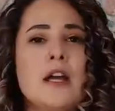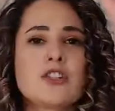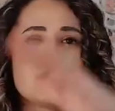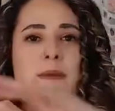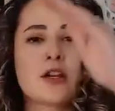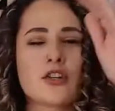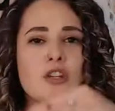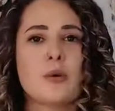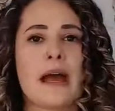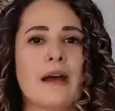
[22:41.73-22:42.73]
Just make sure
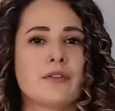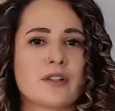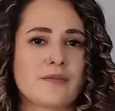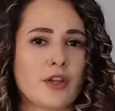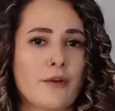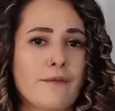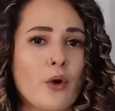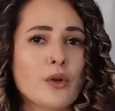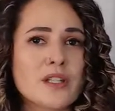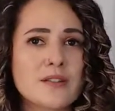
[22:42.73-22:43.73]
you have your
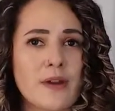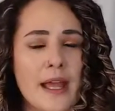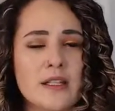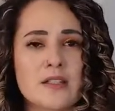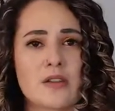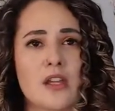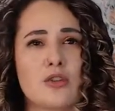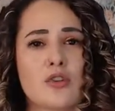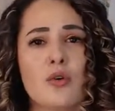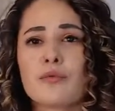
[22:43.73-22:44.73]
focus right so that
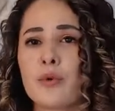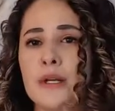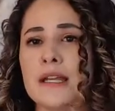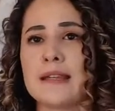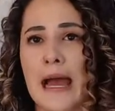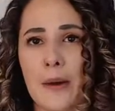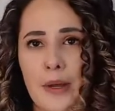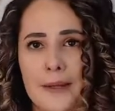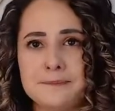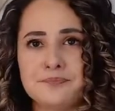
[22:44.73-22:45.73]
you don't ruin it that
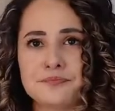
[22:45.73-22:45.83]
way.